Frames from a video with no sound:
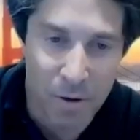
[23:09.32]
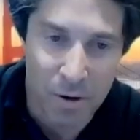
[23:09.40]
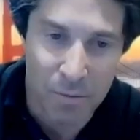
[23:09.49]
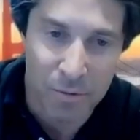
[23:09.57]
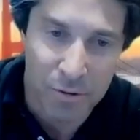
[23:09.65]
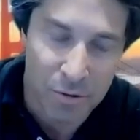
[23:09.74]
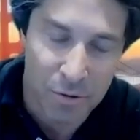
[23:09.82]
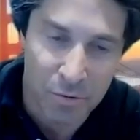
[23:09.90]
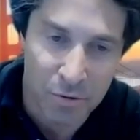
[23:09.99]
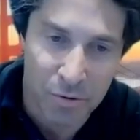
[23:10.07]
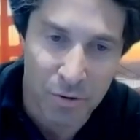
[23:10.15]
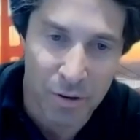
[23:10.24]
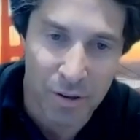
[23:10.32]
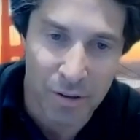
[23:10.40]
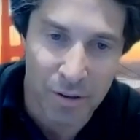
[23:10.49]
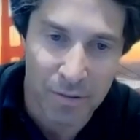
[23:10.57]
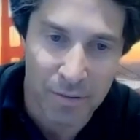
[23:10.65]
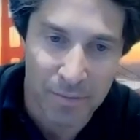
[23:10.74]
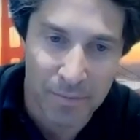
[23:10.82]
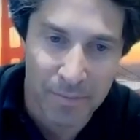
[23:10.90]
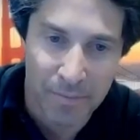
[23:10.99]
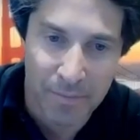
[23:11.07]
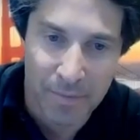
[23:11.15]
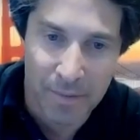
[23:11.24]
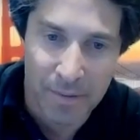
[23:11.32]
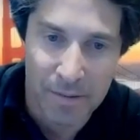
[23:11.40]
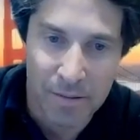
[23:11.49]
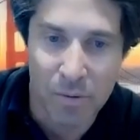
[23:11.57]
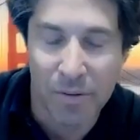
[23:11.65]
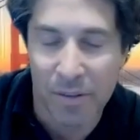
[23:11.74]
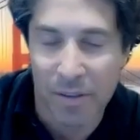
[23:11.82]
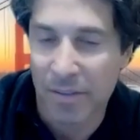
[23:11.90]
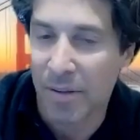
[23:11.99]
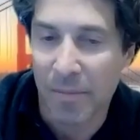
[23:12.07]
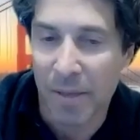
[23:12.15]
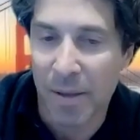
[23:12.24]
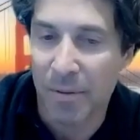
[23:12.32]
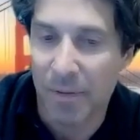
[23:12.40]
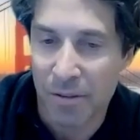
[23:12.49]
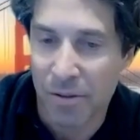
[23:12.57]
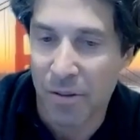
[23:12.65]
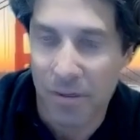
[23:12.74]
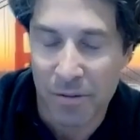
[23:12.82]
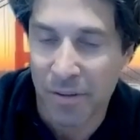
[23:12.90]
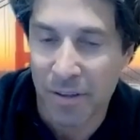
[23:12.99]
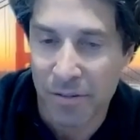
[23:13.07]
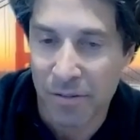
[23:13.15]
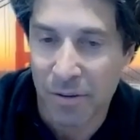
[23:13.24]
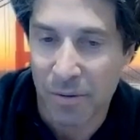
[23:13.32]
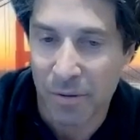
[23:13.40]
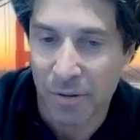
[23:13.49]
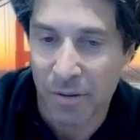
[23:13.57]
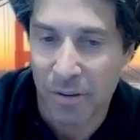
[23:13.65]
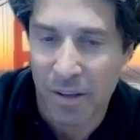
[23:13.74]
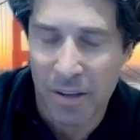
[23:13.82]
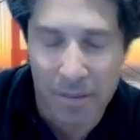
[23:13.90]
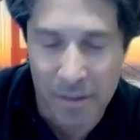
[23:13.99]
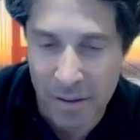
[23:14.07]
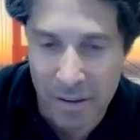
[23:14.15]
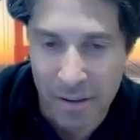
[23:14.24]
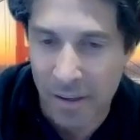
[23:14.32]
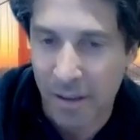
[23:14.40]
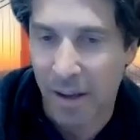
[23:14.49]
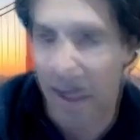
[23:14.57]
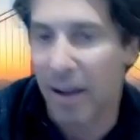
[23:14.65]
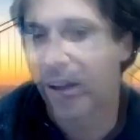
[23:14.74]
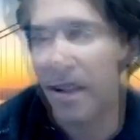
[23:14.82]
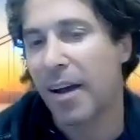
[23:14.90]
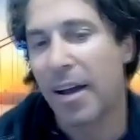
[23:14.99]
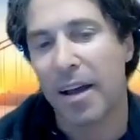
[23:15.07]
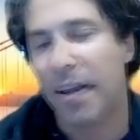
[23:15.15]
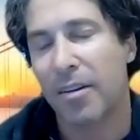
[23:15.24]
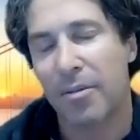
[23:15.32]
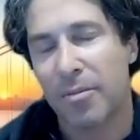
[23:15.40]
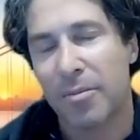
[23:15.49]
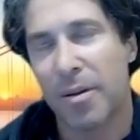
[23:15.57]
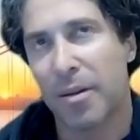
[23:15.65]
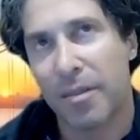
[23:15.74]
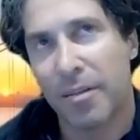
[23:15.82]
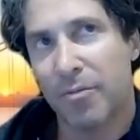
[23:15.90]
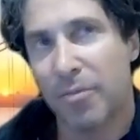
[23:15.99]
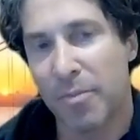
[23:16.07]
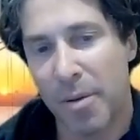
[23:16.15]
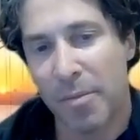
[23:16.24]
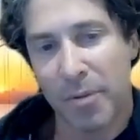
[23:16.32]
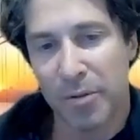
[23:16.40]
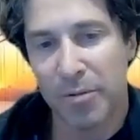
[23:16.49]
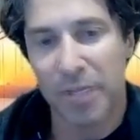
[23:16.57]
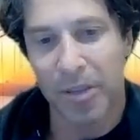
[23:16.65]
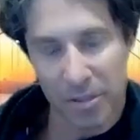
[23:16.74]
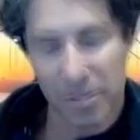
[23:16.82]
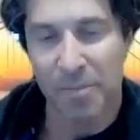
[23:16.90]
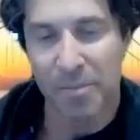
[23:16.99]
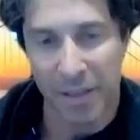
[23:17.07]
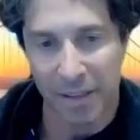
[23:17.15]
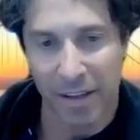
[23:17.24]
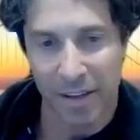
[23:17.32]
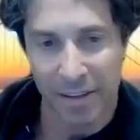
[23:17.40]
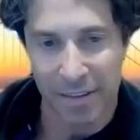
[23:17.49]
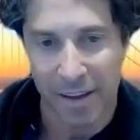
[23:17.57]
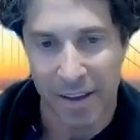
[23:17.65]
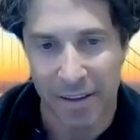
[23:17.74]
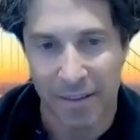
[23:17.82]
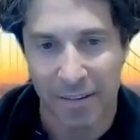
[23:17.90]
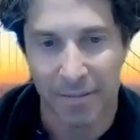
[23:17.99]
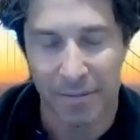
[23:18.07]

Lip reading: market was so strong. So he thinks that maybe there's other things going on. I don't remember, but it was like something like that.